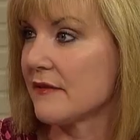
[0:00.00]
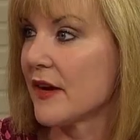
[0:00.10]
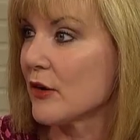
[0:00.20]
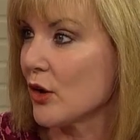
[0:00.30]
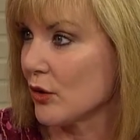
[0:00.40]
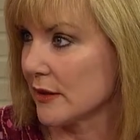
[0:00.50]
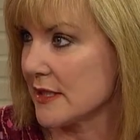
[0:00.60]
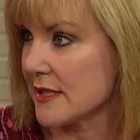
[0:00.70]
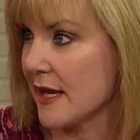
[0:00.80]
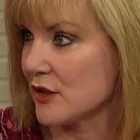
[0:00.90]
a very early
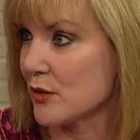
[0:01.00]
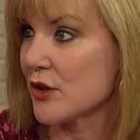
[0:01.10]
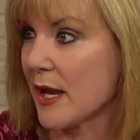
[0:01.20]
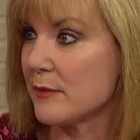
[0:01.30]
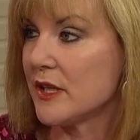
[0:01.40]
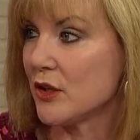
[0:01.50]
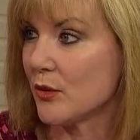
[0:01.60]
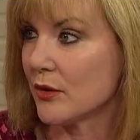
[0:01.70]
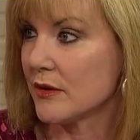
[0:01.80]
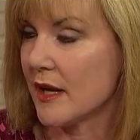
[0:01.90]
stage, which can be
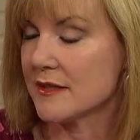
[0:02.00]
cured.